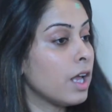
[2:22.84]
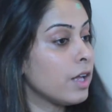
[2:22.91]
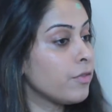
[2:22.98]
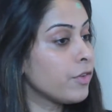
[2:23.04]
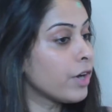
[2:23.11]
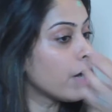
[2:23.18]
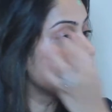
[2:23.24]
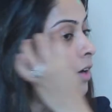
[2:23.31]

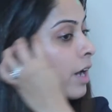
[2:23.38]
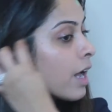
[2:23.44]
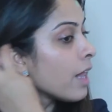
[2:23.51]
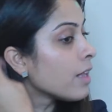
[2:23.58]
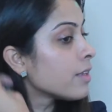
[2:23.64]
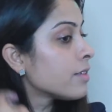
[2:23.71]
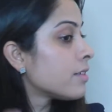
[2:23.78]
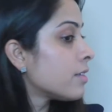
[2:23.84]
And where
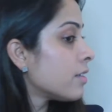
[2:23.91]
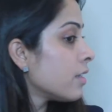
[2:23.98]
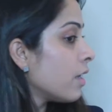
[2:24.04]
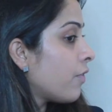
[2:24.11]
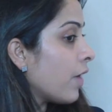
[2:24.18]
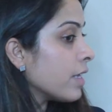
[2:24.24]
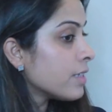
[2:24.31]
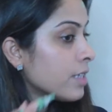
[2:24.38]
else,
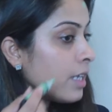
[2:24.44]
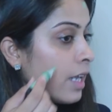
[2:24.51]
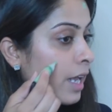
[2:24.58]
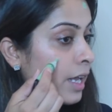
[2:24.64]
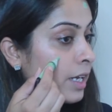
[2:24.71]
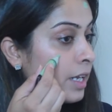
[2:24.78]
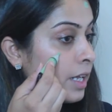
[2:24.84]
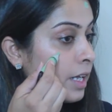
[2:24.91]
if I see
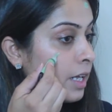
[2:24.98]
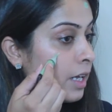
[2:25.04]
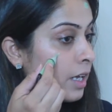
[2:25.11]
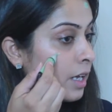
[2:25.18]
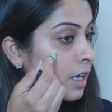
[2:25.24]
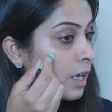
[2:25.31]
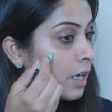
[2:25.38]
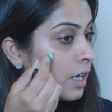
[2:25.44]
any
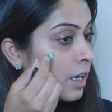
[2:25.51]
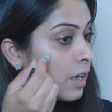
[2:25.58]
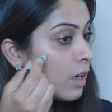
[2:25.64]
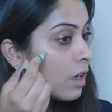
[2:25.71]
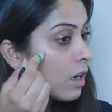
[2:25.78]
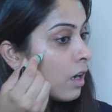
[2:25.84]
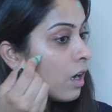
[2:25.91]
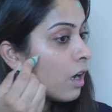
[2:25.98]

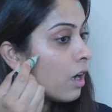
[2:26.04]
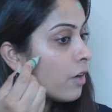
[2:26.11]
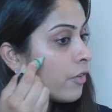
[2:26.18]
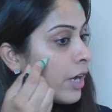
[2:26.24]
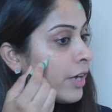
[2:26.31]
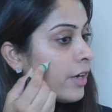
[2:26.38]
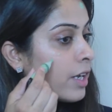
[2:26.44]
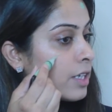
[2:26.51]

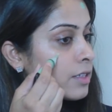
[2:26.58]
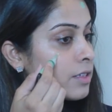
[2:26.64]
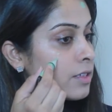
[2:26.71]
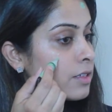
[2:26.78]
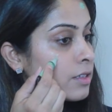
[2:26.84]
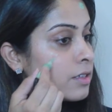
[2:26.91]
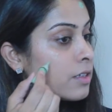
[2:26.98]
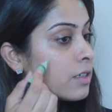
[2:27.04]

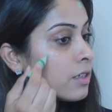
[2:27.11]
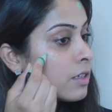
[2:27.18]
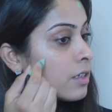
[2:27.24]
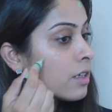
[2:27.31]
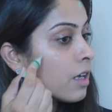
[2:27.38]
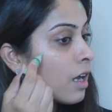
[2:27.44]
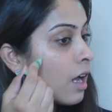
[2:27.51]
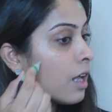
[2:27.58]
redness,
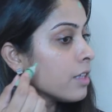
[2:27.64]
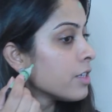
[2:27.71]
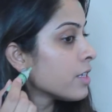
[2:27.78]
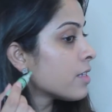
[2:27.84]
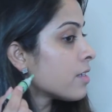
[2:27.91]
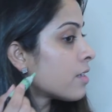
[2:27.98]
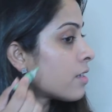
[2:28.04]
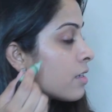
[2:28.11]
I'll
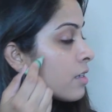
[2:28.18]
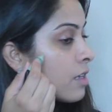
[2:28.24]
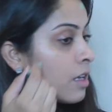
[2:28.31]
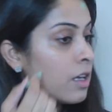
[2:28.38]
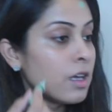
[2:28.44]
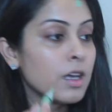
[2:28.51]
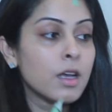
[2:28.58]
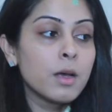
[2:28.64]
just
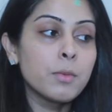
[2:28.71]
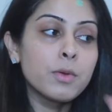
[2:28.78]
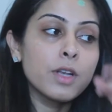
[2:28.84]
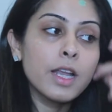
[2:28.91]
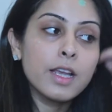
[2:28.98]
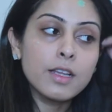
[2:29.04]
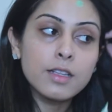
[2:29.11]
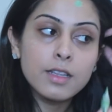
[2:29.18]

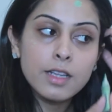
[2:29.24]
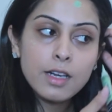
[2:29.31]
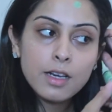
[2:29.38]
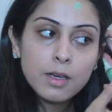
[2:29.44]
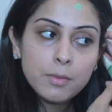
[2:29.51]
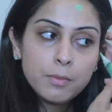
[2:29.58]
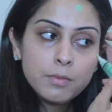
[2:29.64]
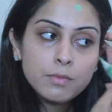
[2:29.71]
put like
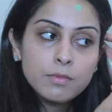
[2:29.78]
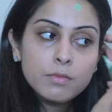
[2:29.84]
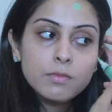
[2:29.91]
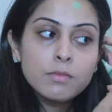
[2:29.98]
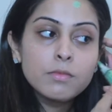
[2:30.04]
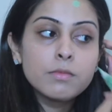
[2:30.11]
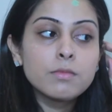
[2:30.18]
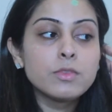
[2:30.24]
little
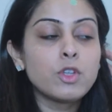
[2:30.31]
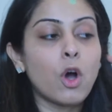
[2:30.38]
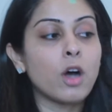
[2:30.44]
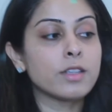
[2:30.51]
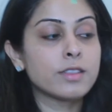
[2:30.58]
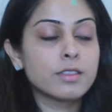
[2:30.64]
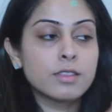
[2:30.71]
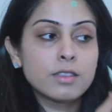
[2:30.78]

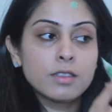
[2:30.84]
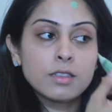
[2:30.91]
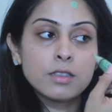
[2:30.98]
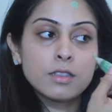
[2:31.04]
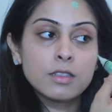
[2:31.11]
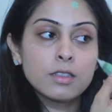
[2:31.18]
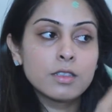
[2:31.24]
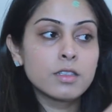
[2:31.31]
dots
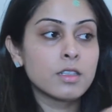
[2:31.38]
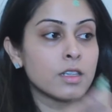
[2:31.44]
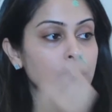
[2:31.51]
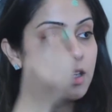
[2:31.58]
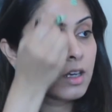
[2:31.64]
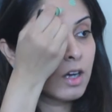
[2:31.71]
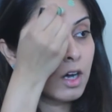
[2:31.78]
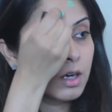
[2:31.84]

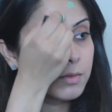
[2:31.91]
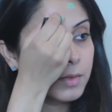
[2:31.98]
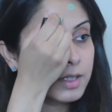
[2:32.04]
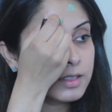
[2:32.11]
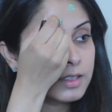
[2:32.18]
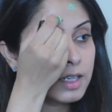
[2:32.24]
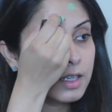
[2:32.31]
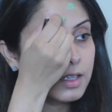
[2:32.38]
on
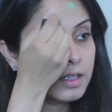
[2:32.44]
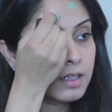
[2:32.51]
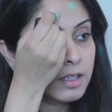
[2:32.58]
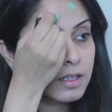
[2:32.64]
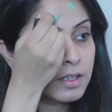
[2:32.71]
my skin.